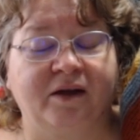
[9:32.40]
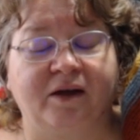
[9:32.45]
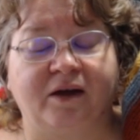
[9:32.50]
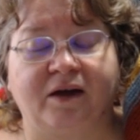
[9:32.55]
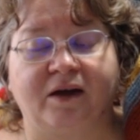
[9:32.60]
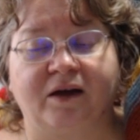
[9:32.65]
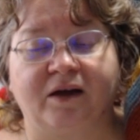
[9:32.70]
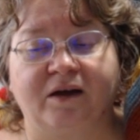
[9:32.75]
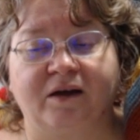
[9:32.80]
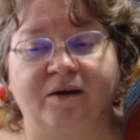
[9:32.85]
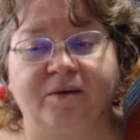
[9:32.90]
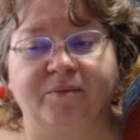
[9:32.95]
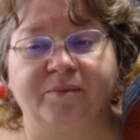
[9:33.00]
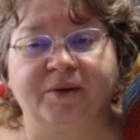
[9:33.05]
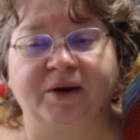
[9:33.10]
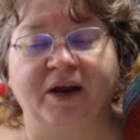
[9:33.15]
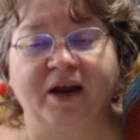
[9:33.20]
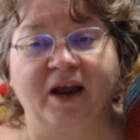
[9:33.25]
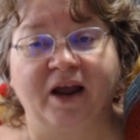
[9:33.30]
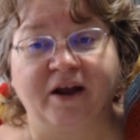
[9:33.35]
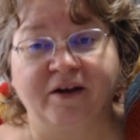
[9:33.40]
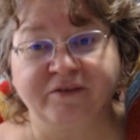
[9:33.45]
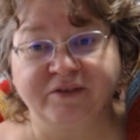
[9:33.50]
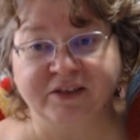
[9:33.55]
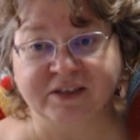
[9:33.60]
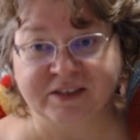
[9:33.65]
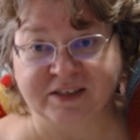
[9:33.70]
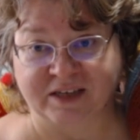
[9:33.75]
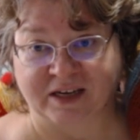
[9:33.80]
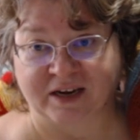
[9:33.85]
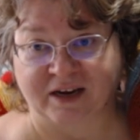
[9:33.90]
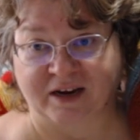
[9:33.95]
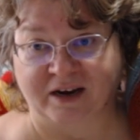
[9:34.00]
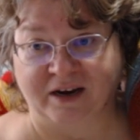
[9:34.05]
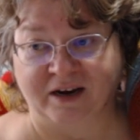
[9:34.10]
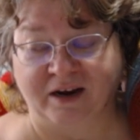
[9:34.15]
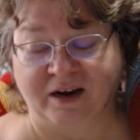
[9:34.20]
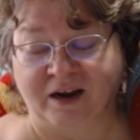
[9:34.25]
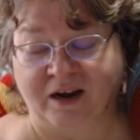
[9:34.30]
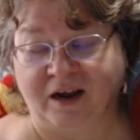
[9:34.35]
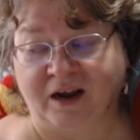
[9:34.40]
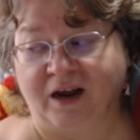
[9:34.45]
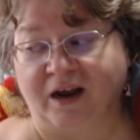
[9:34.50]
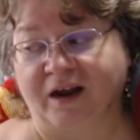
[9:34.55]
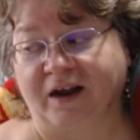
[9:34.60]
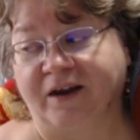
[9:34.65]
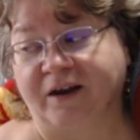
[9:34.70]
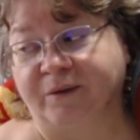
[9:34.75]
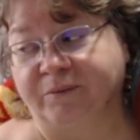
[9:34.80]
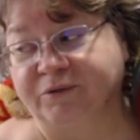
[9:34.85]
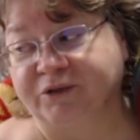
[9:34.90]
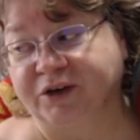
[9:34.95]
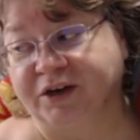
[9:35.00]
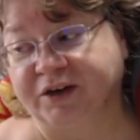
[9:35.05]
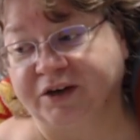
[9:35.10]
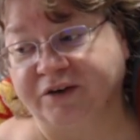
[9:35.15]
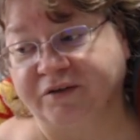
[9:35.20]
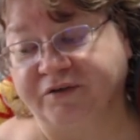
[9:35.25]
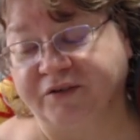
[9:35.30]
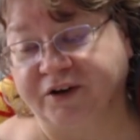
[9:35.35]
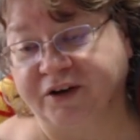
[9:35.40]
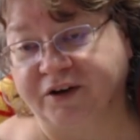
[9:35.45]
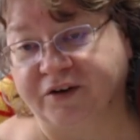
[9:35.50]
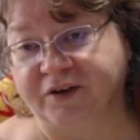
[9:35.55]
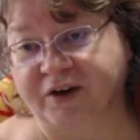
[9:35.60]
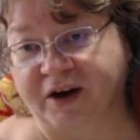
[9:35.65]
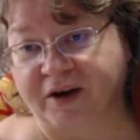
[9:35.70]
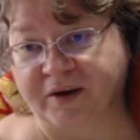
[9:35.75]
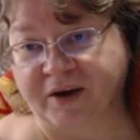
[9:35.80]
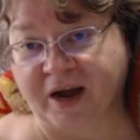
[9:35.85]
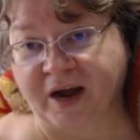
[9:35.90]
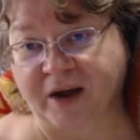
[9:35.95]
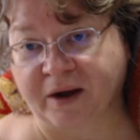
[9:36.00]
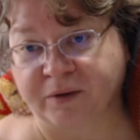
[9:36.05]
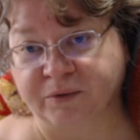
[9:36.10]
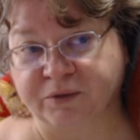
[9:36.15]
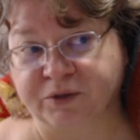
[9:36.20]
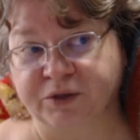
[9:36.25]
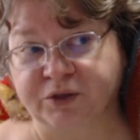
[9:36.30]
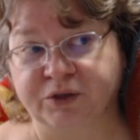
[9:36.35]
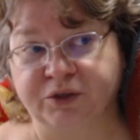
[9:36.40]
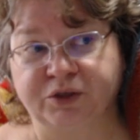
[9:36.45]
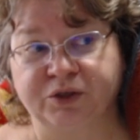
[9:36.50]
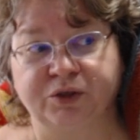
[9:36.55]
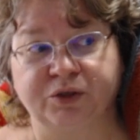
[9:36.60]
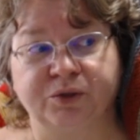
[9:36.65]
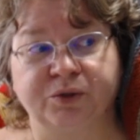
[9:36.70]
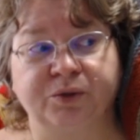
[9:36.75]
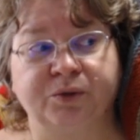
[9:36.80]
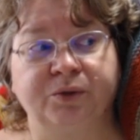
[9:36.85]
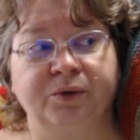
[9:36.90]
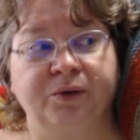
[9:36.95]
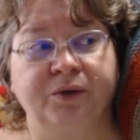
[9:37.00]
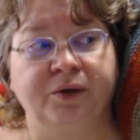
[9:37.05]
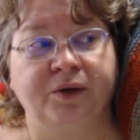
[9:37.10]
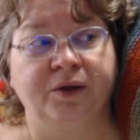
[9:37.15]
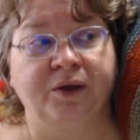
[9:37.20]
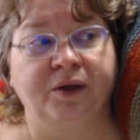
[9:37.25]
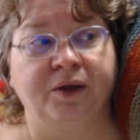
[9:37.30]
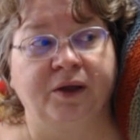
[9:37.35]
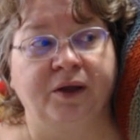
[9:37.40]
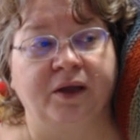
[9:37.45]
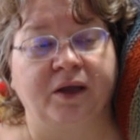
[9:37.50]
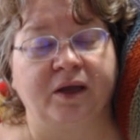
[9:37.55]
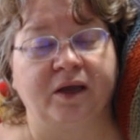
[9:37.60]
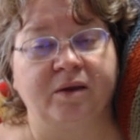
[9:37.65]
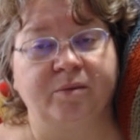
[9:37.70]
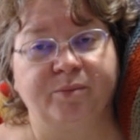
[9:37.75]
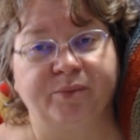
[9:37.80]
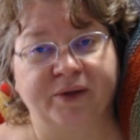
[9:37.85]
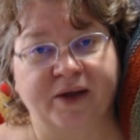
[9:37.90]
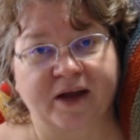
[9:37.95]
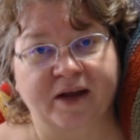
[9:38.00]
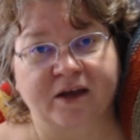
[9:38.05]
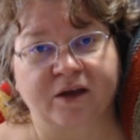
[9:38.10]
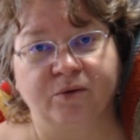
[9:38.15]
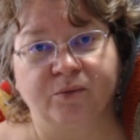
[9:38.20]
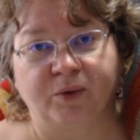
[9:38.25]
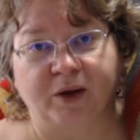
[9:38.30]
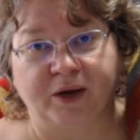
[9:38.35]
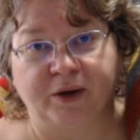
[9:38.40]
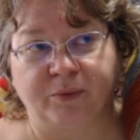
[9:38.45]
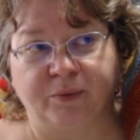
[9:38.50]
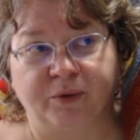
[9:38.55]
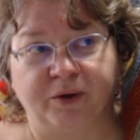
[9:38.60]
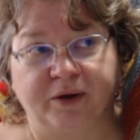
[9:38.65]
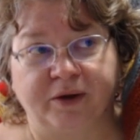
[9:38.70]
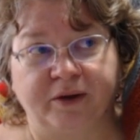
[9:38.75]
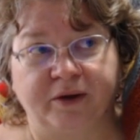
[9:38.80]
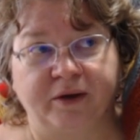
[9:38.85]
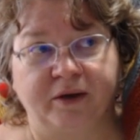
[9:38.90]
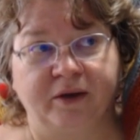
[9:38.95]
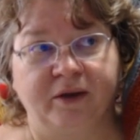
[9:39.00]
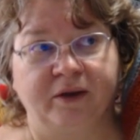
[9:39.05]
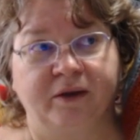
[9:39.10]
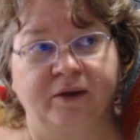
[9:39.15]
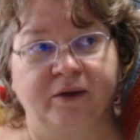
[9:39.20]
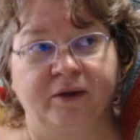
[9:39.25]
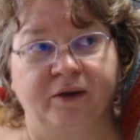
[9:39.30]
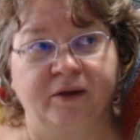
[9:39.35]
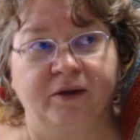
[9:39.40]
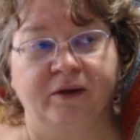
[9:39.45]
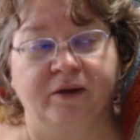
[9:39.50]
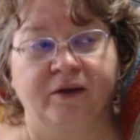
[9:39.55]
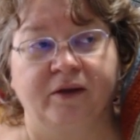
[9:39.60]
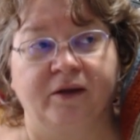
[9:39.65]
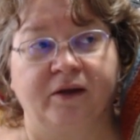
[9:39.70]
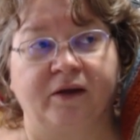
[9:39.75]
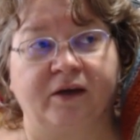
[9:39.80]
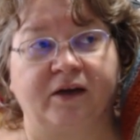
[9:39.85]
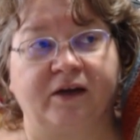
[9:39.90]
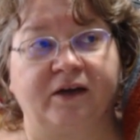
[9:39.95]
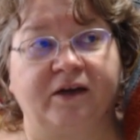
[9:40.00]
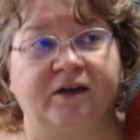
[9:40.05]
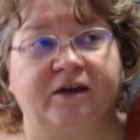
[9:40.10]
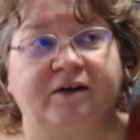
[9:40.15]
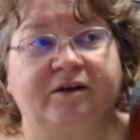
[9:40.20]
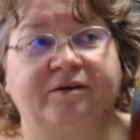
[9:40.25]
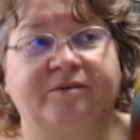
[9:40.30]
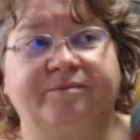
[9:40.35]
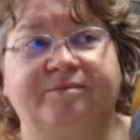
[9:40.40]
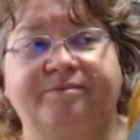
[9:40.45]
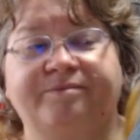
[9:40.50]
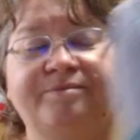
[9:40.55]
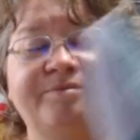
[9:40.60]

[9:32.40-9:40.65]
But I have to say, I am trying to figure out how to do a black and white one. I